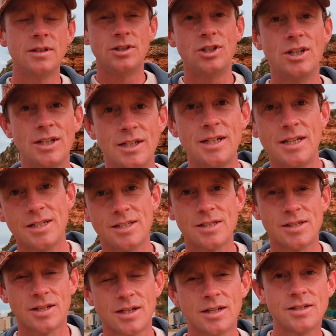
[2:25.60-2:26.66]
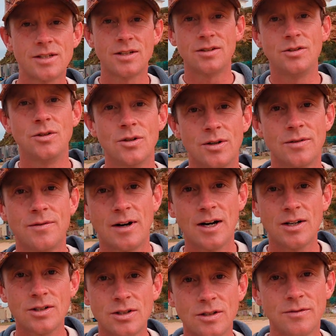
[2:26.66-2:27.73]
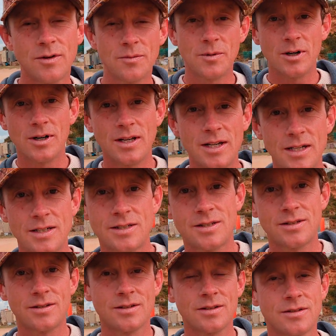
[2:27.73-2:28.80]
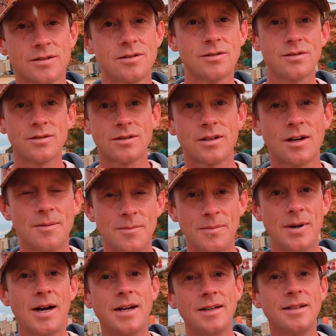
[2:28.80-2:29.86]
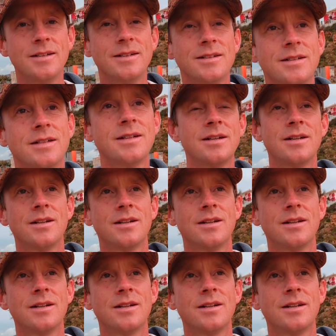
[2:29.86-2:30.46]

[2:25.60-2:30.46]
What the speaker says: Gene Keys is a newer version of it where he's combined